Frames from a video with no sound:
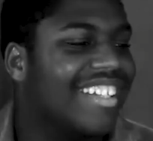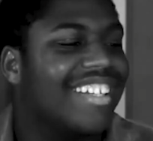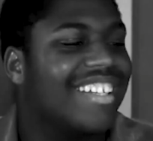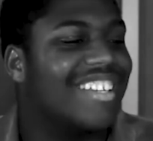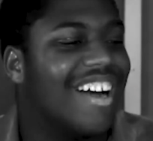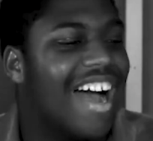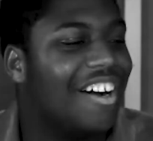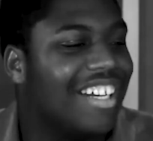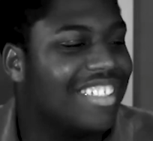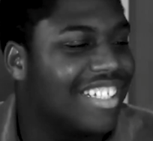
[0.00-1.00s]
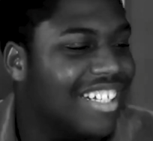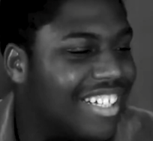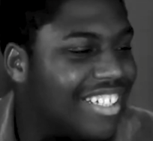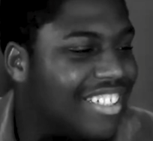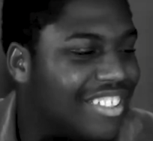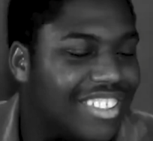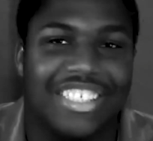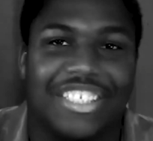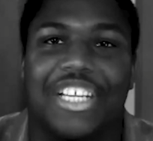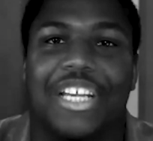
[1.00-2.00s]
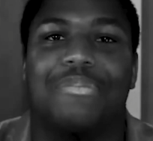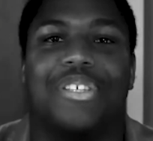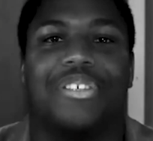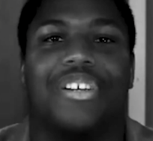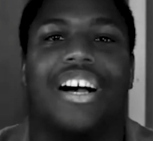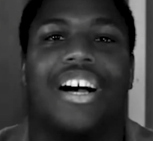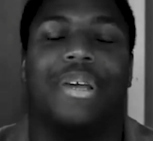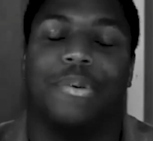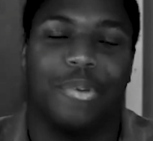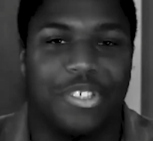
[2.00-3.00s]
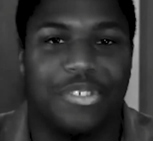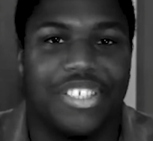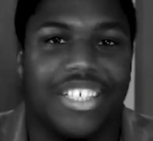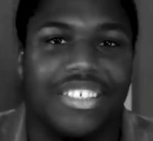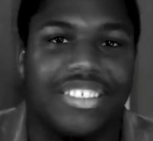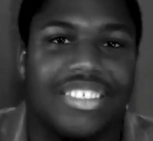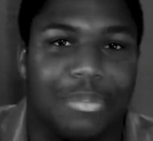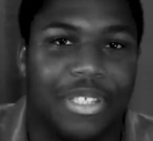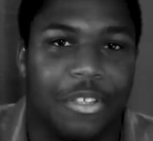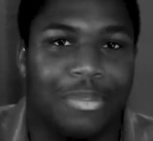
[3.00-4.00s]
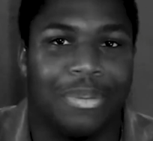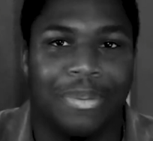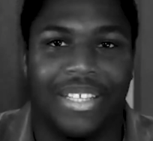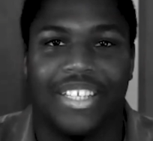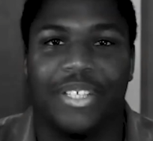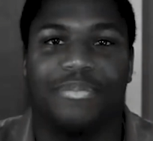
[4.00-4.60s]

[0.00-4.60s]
So how has your city shaped you and what you do? Tell me a little bit about that.